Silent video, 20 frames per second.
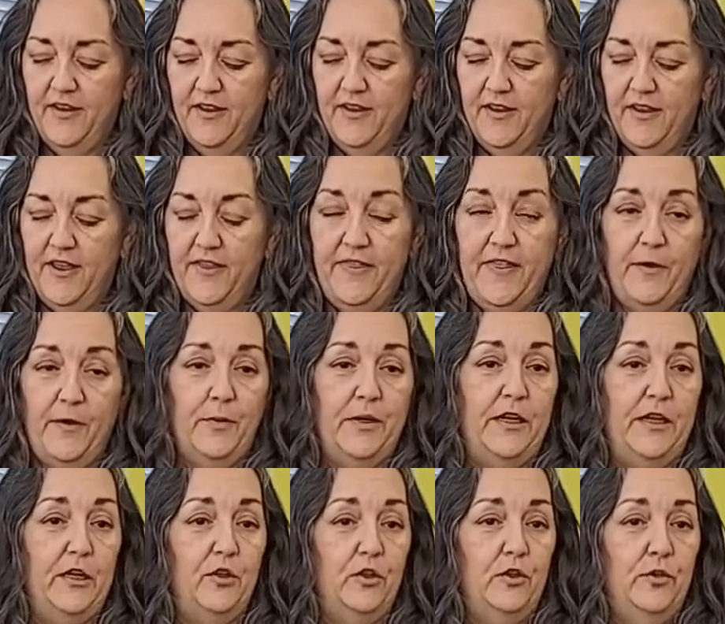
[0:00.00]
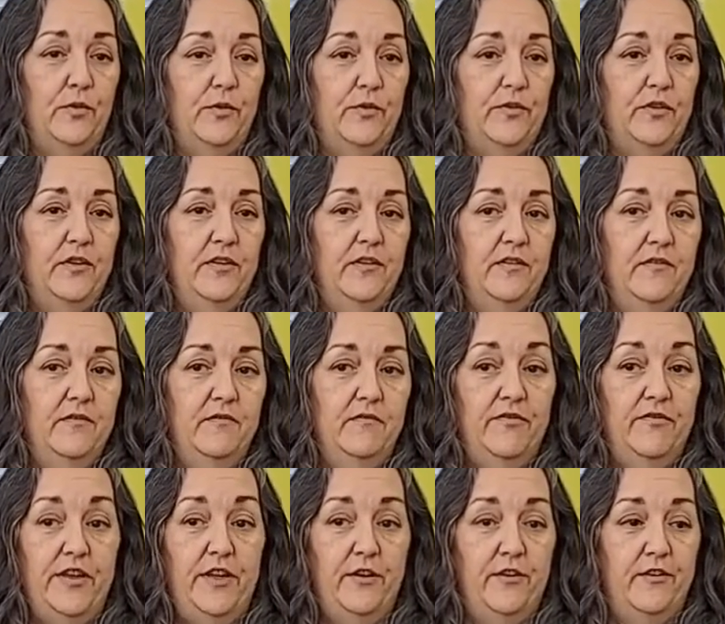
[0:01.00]
And that would include
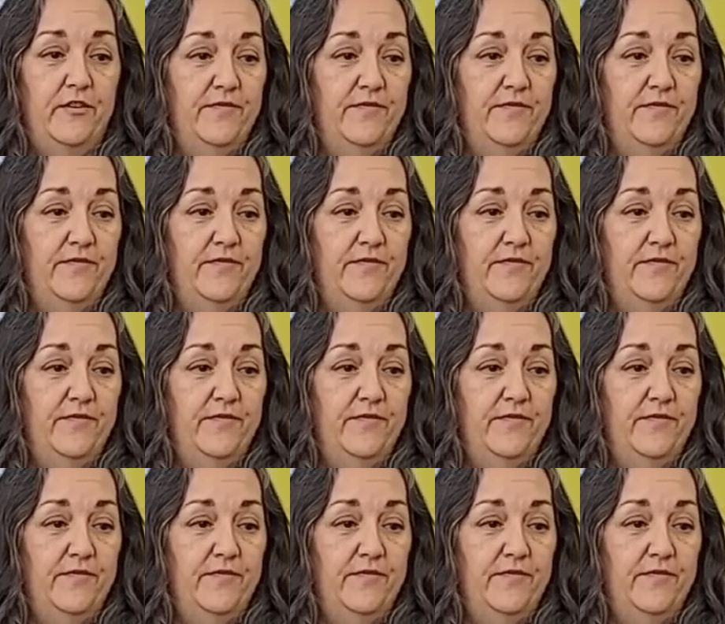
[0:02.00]
fear.